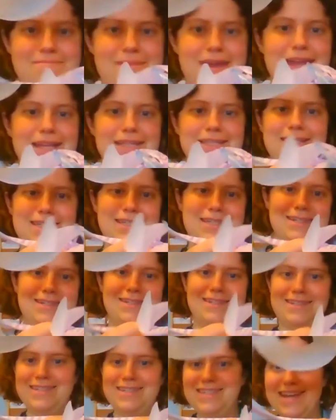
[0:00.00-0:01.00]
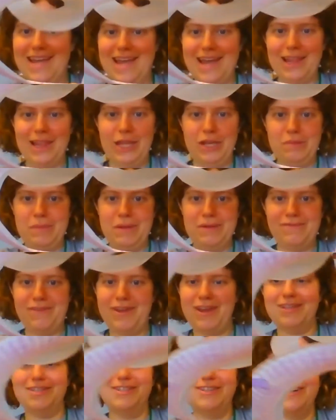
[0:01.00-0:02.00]
make it stay a little bit
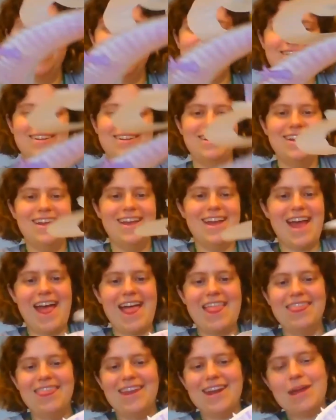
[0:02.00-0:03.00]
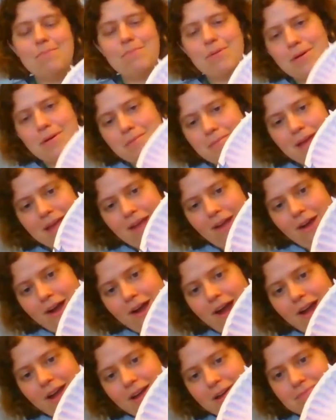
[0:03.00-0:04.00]
faster. And then I put my
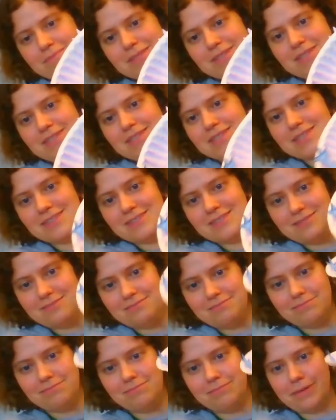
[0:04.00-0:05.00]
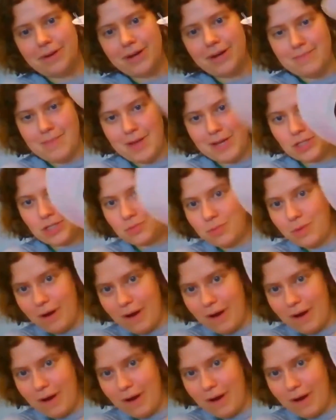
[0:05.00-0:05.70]
arms pretty much